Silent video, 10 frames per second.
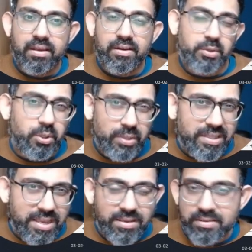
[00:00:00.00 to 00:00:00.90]
Now the only
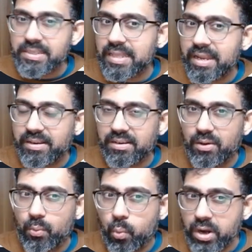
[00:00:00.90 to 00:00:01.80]
thing is that
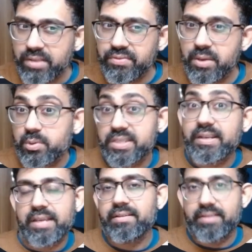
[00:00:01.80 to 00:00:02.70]
what if there was an
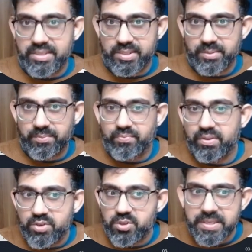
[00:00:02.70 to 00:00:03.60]
increase,
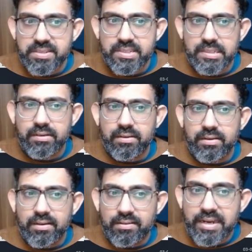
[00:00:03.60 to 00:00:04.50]
which means
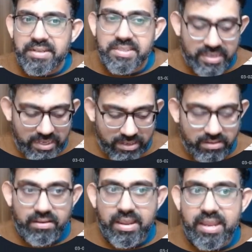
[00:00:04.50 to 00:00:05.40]
let us say
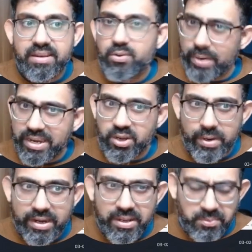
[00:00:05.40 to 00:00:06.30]
in
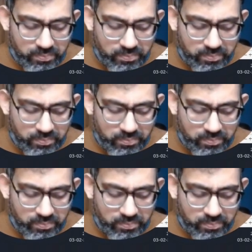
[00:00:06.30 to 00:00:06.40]
2020